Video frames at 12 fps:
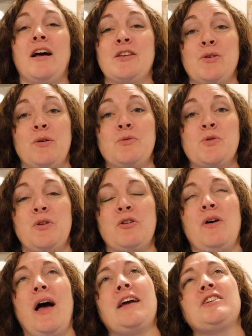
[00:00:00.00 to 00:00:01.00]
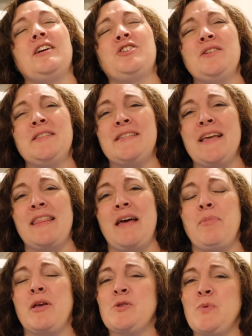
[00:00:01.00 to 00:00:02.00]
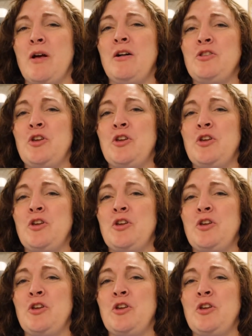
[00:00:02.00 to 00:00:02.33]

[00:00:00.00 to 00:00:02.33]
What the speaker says: So it was really cool. Actually, I shouldn't say that because we all